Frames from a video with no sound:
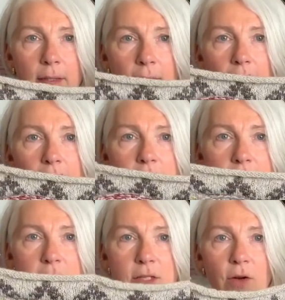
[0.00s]
And
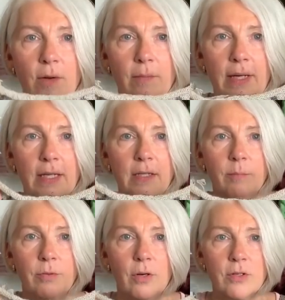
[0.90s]
so I'm in the
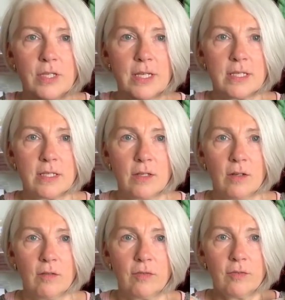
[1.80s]
process
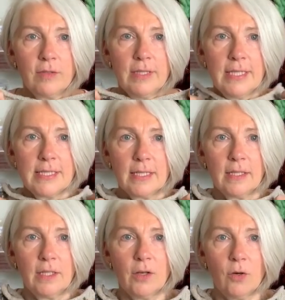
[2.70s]
of knitting
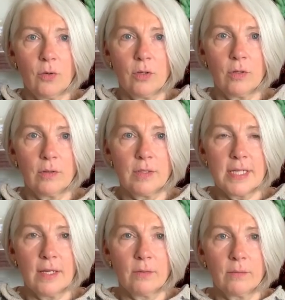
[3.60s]
the yoke
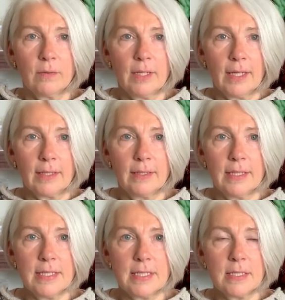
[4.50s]
down like
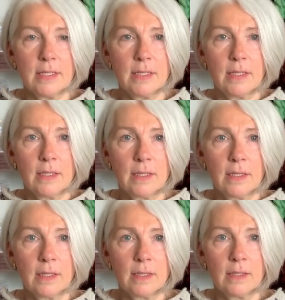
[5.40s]
this.
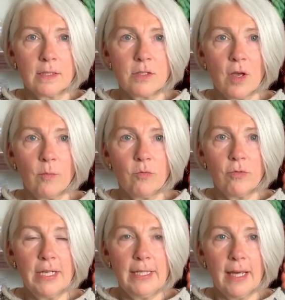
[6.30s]
So I'm
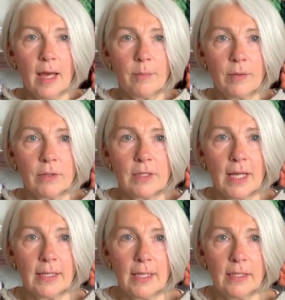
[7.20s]
really happy with
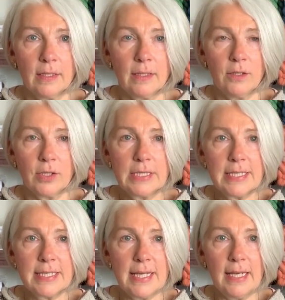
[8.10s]
that. And you can
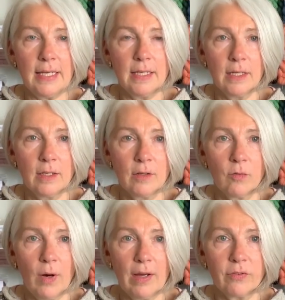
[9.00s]
see
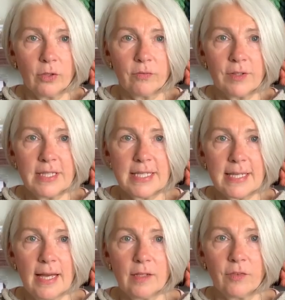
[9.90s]
why I've gone for this
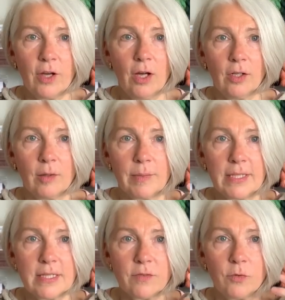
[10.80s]
kind of color,
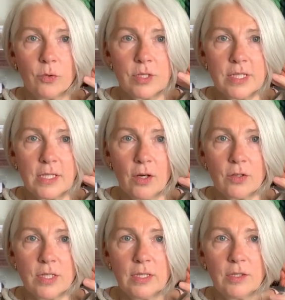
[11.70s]
because of course it
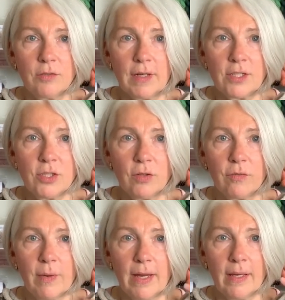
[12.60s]
goes in the direction
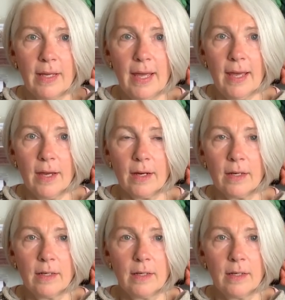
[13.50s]
of my hair.